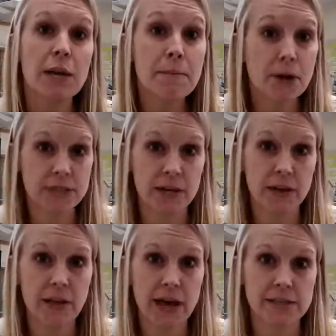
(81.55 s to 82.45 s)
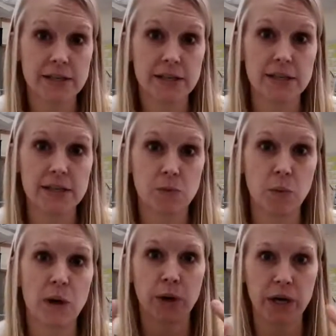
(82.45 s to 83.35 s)
in person classes
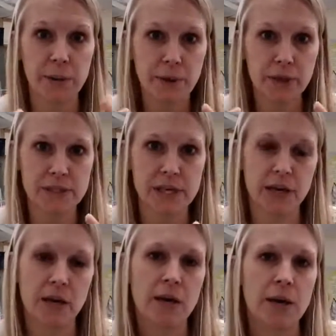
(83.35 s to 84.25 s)
when we're in person,